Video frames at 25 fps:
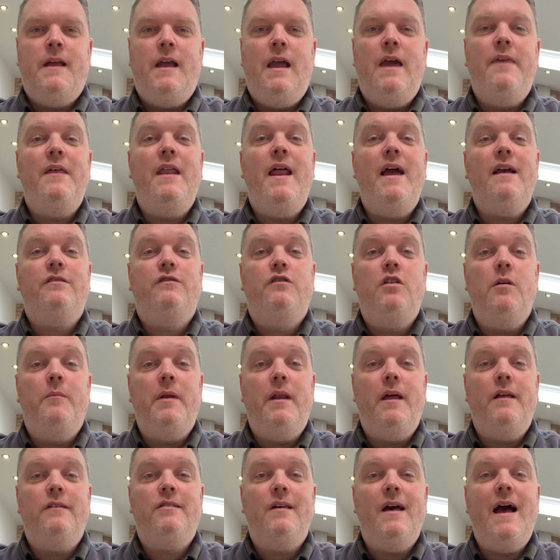In the next 2
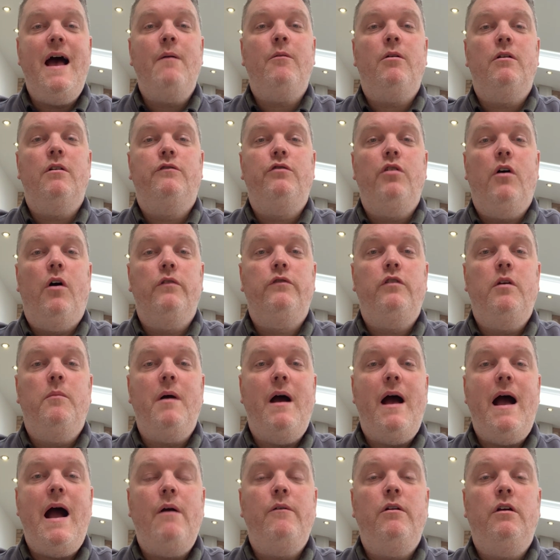minutes, I'm going to talk to you
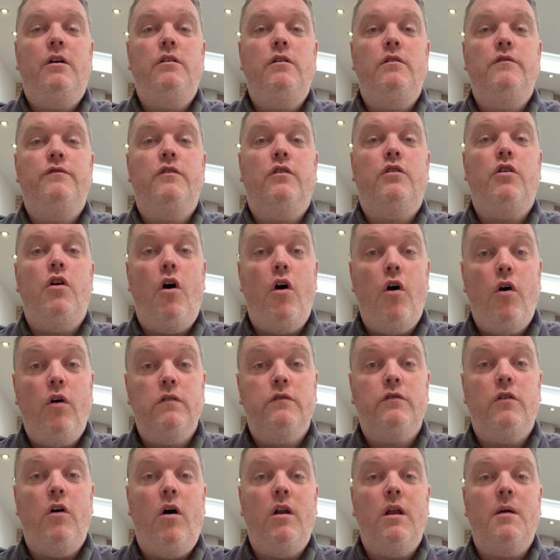about how you can use the
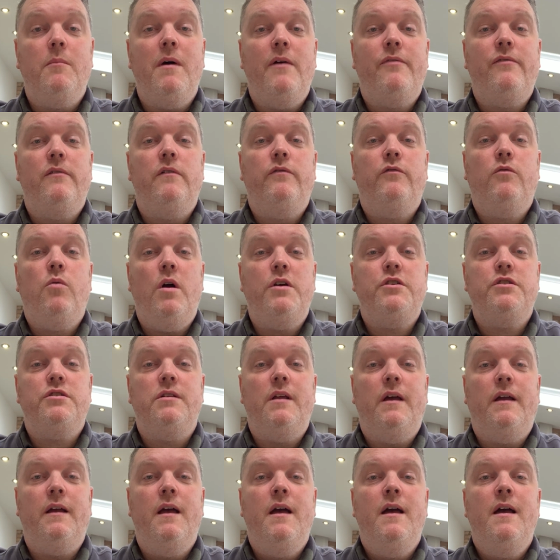cold calling method of
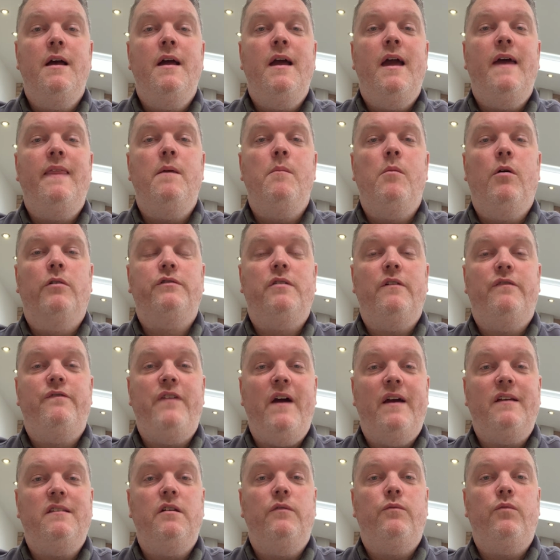questioning in the most
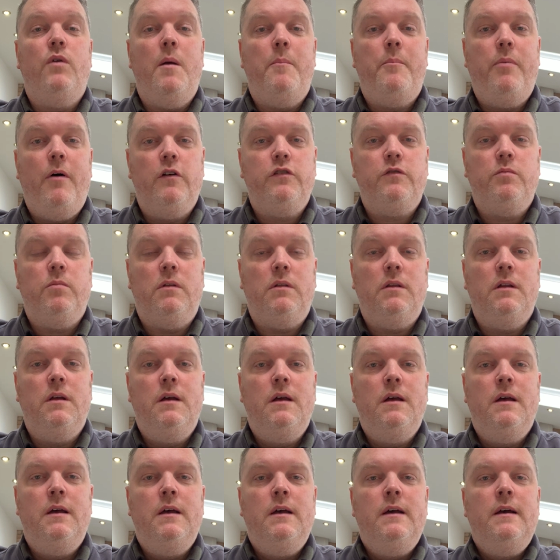effective way possible.
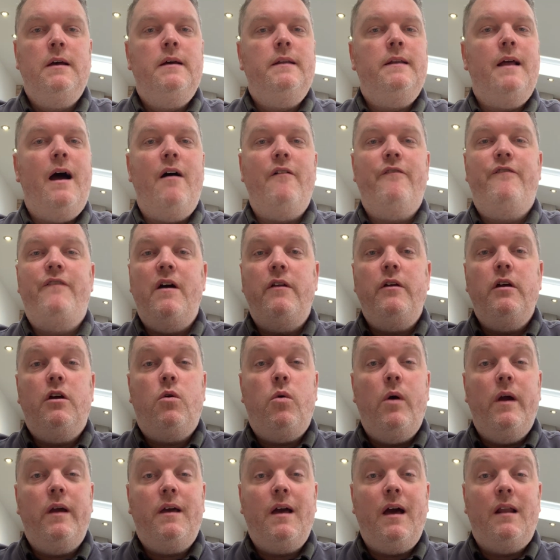Now, a very
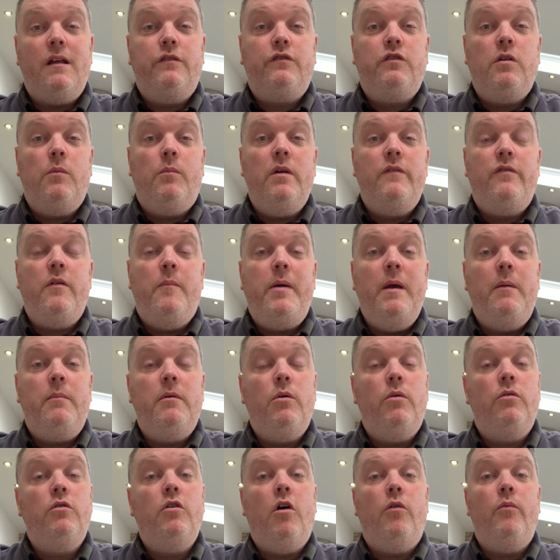quick kind of summary for people
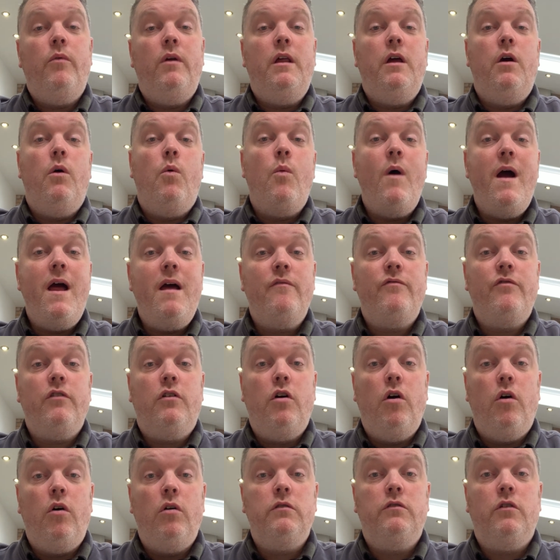who are not really aware of the
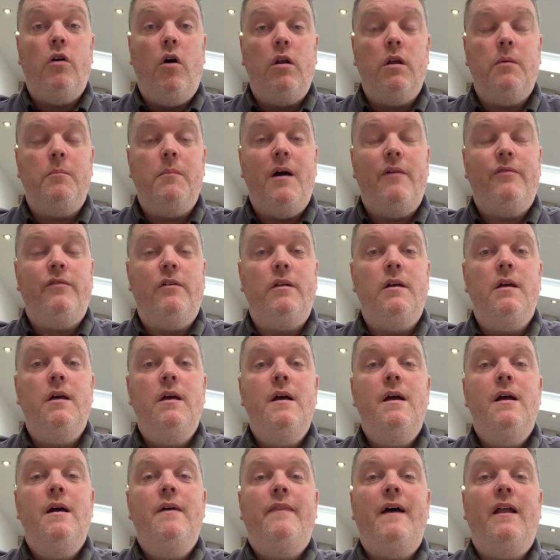cold calling method.
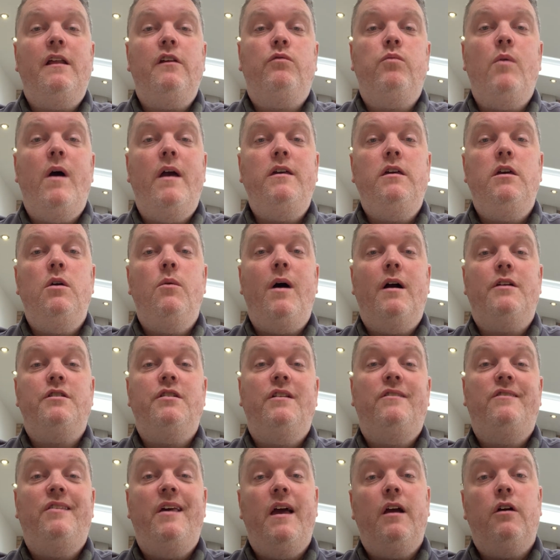That is where you
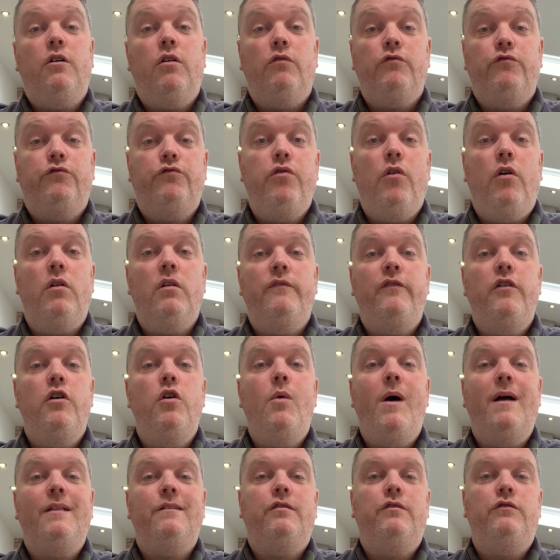actually take control of
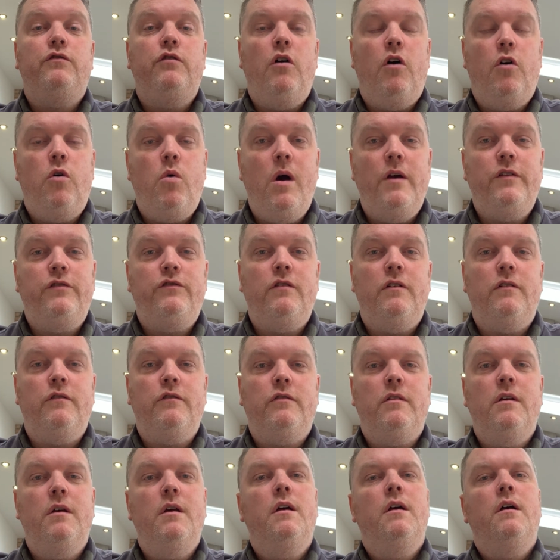who answers your
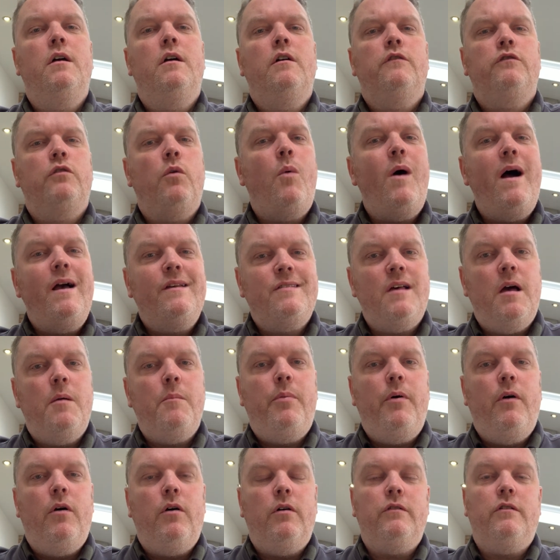questions. So why is that
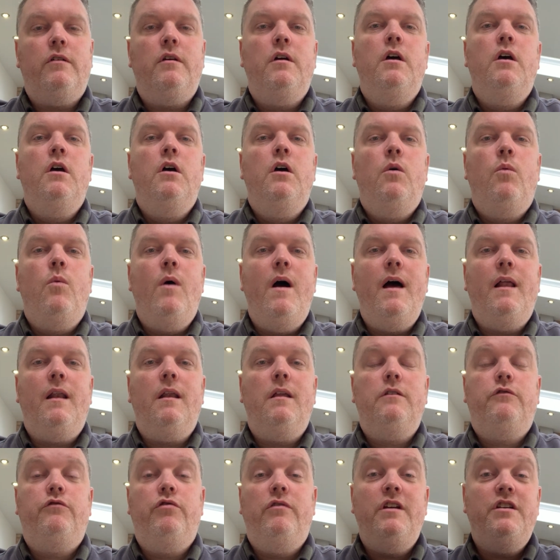important?
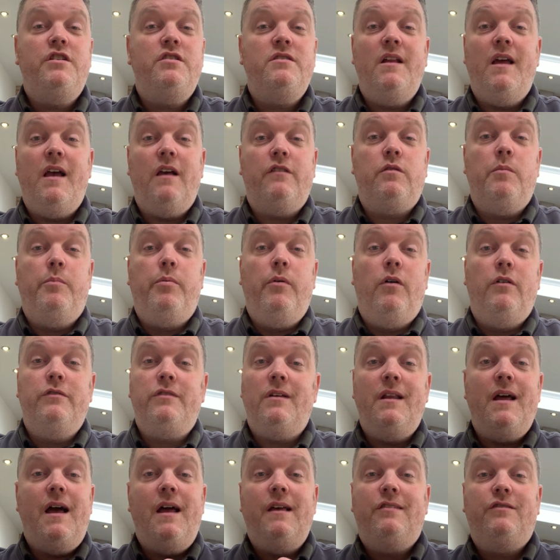Well, traditionally, I suppose,
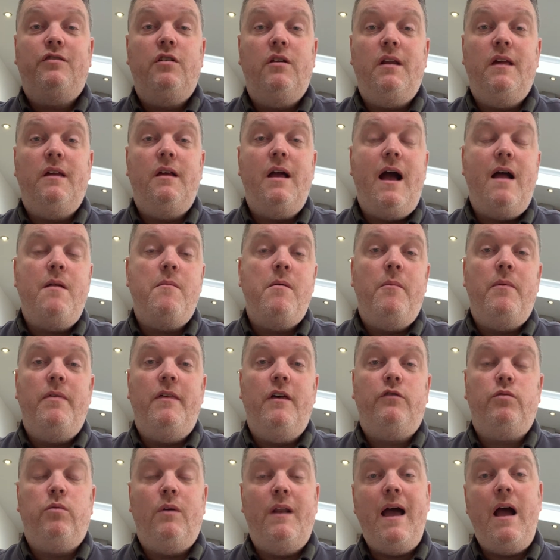and certainly I remember
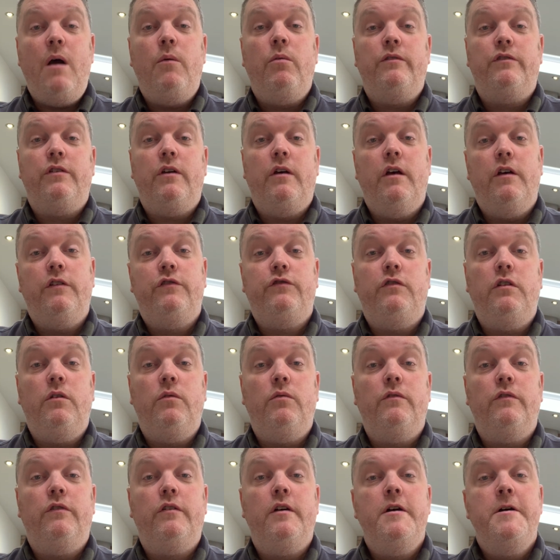this when I was a
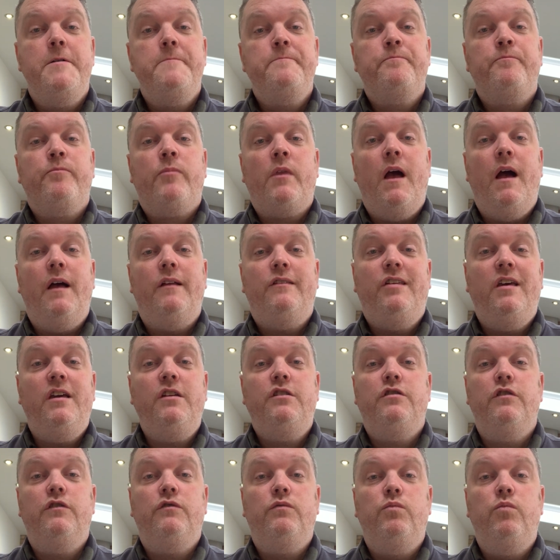student,
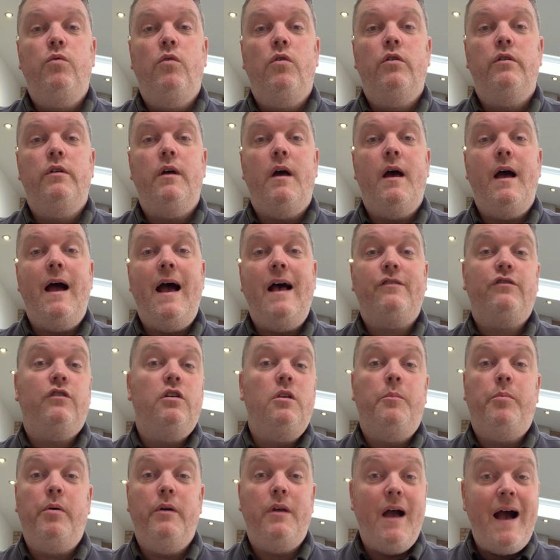teachers would ask you
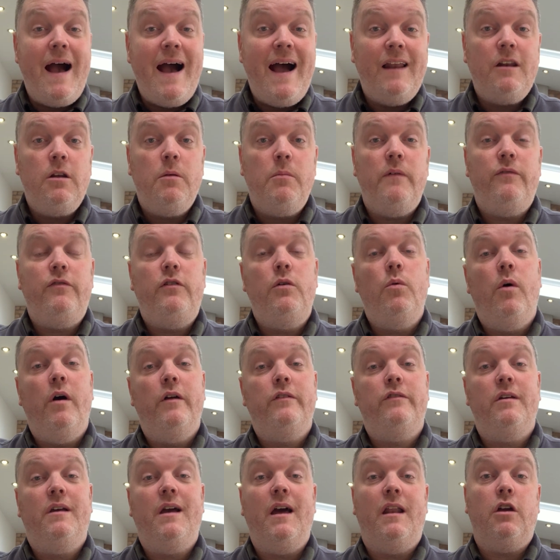to put your hand up if you
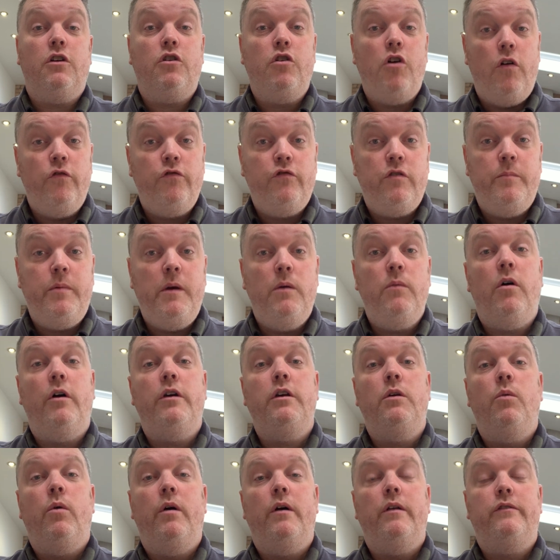wanted to kind of contribute or
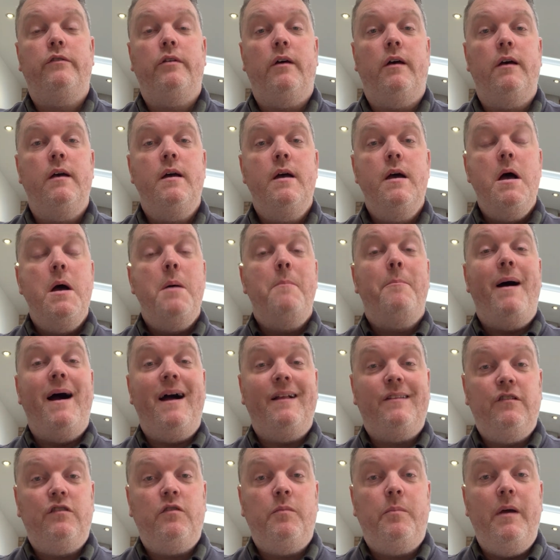you wanted to
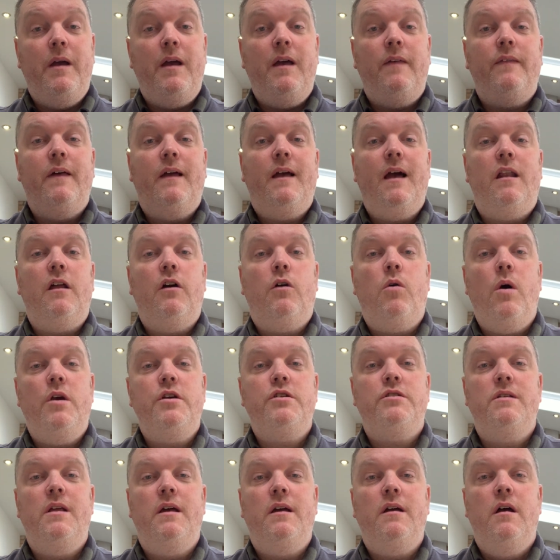participate in the kind of
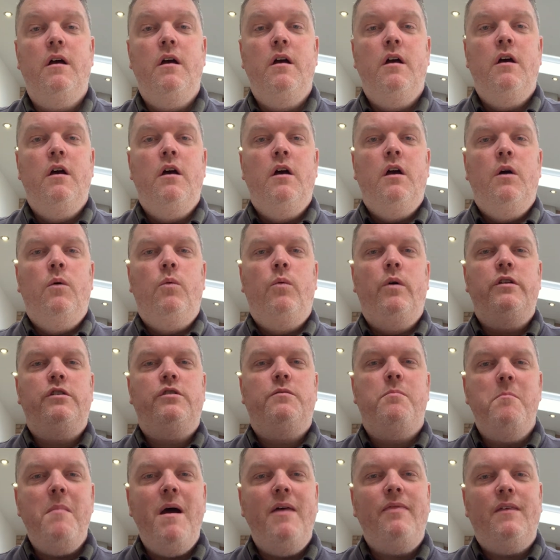questioning,
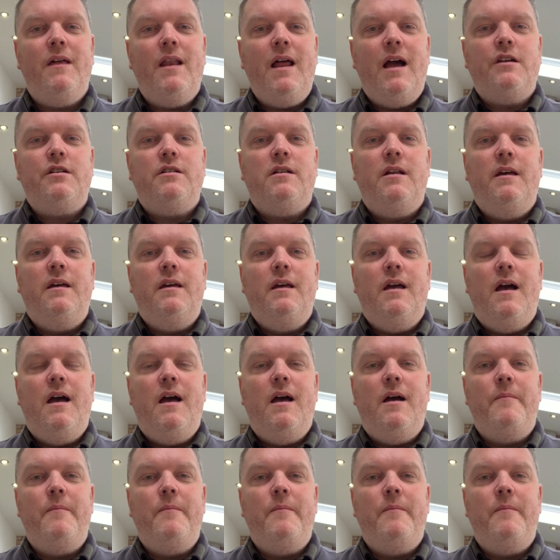which meant that actually